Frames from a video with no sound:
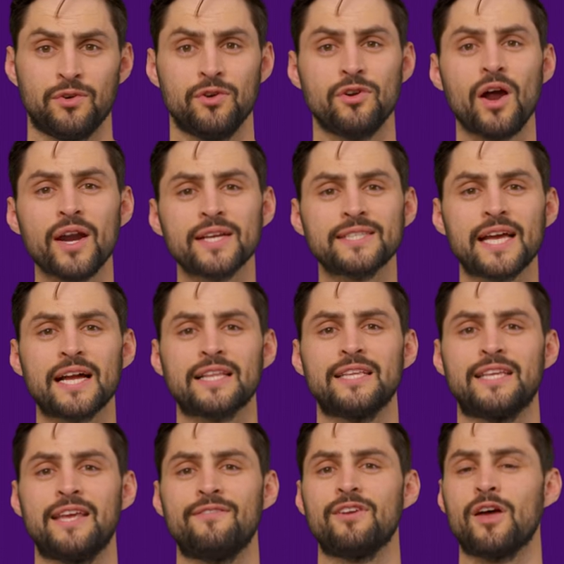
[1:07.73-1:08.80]
you're not
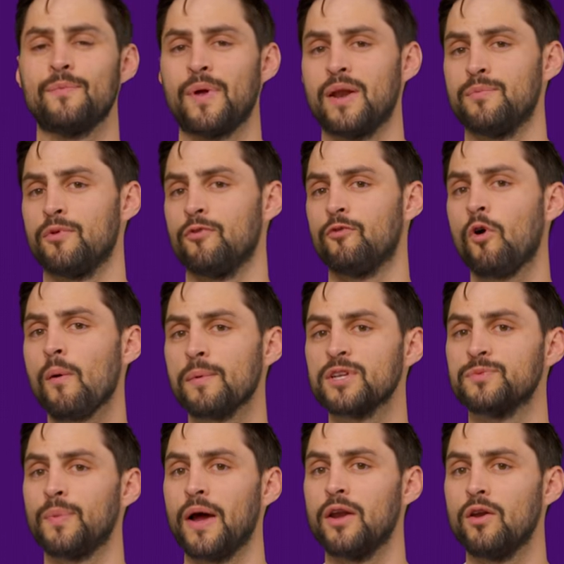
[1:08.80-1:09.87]
exactly giving up any
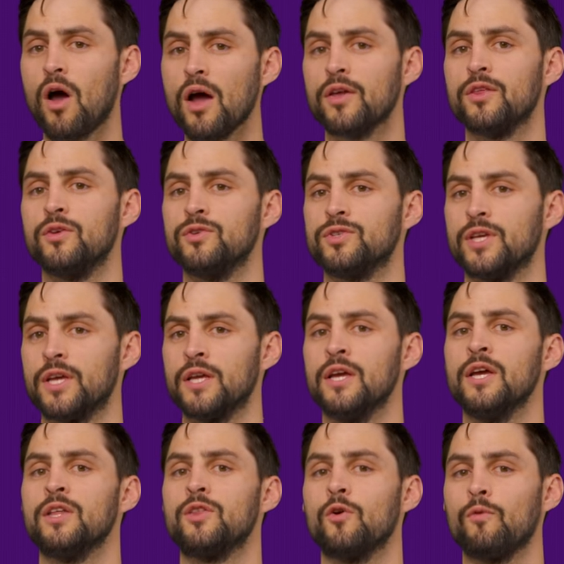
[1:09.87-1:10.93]
performance by not using
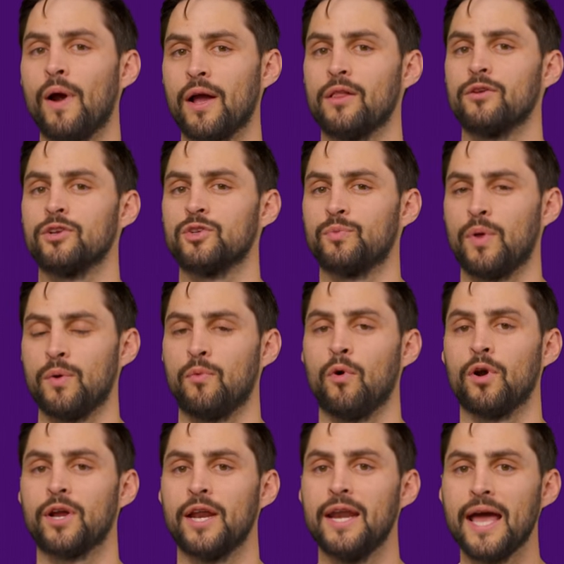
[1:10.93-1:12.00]
the regular
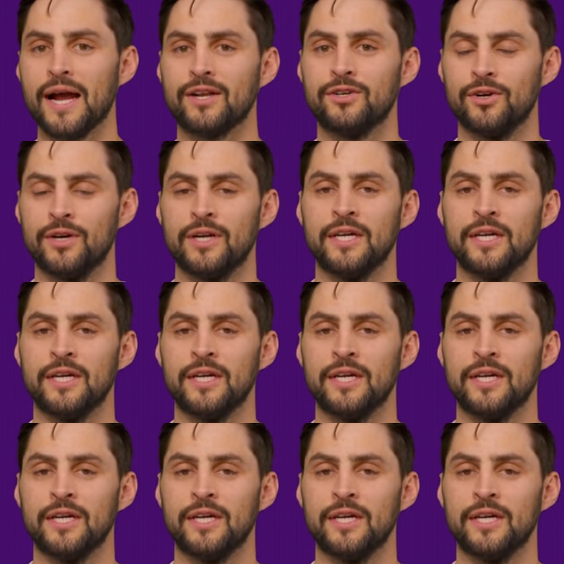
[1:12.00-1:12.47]
DisplayPort connector.